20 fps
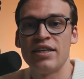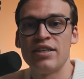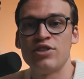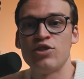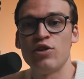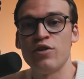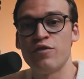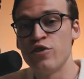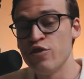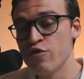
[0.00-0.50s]

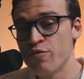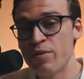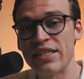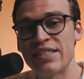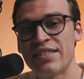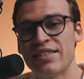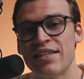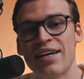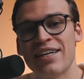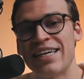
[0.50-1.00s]
So if you've
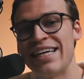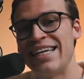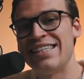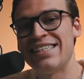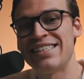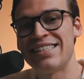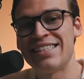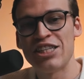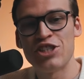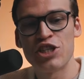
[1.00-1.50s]
been stuck in
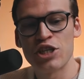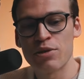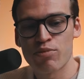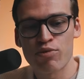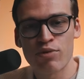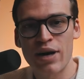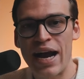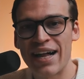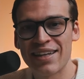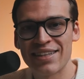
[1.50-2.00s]
decision
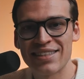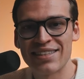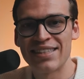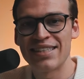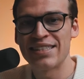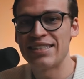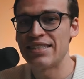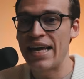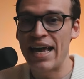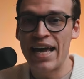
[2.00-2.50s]

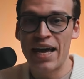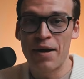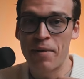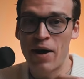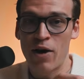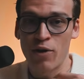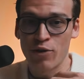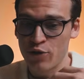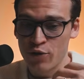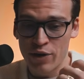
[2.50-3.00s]
paralysis
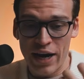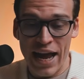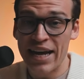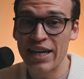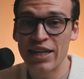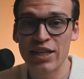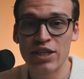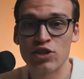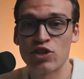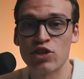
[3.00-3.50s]
about your
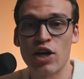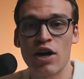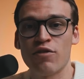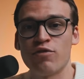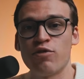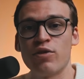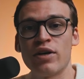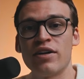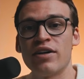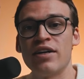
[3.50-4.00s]
editing
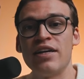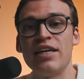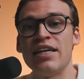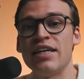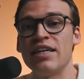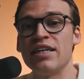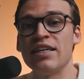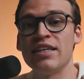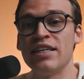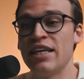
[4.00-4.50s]
software,
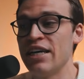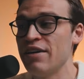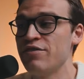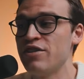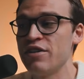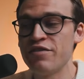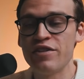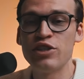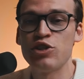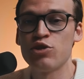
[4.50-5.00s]
give
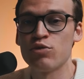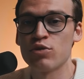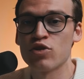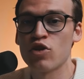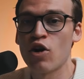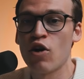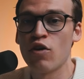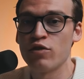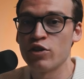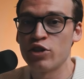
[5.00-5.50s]
Davinci
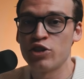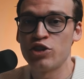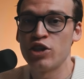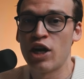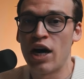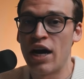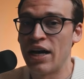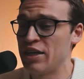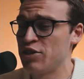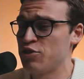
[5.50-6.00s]
Resolve a
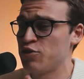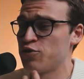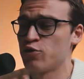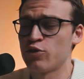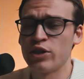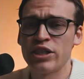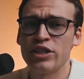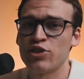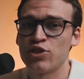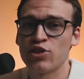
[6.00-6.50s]
shot. It's
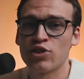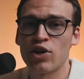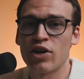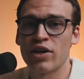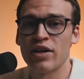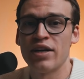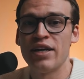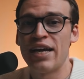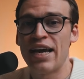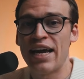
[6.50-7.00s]
free to
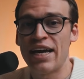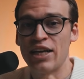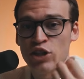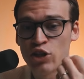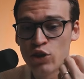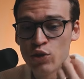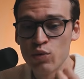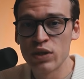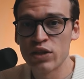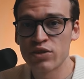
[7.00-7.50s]
start, and
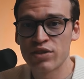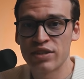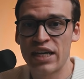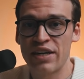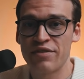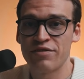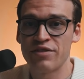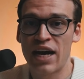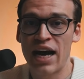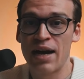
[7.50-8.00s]
you will
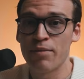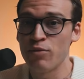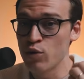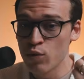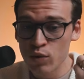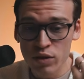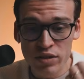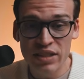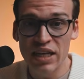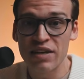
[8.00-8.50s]
save time,
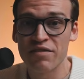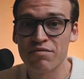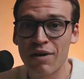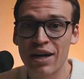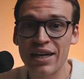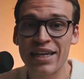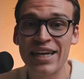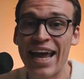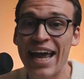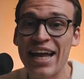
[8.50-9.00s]
you will save
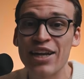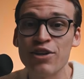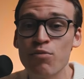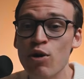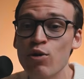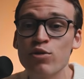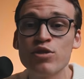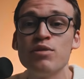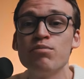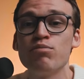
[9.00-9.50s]
money, and
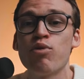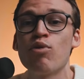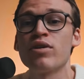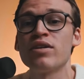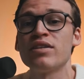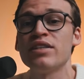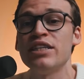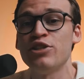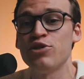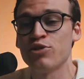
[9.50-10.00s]
most
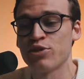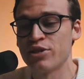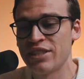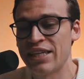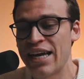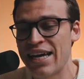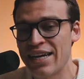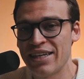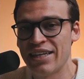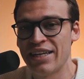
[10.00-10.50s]
importantly, your
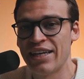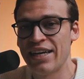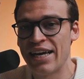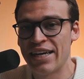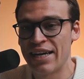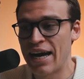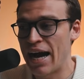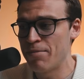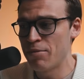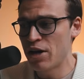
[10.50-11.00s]
sanity.
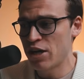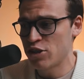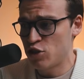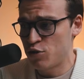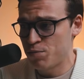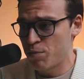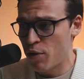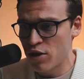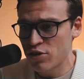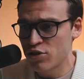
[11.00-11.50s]
And I'm not
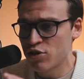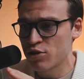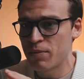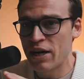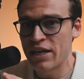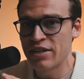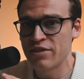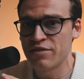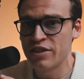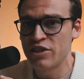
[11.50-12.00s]
sponsored
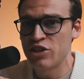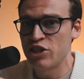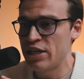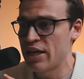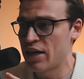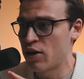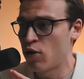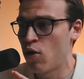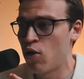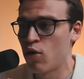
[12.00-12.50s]
by
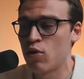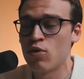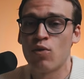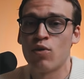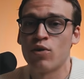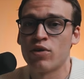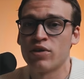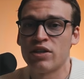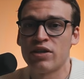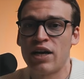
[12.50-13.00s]
Davinci at all,
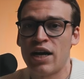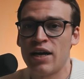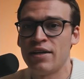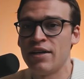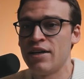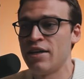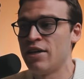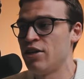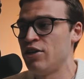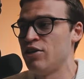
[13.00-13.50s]
or they're not,
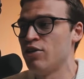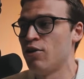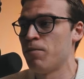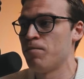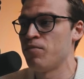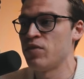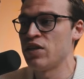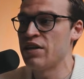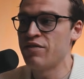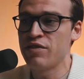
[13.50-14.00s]

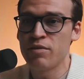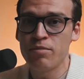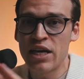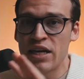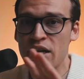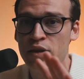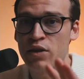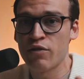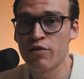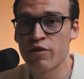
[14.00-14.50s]
giving me
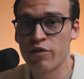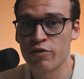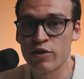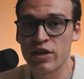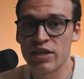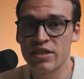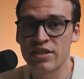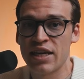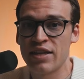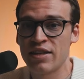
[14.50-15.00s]
anything for
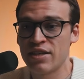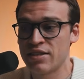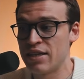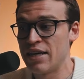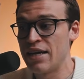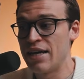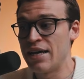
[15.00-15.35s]
free to say this.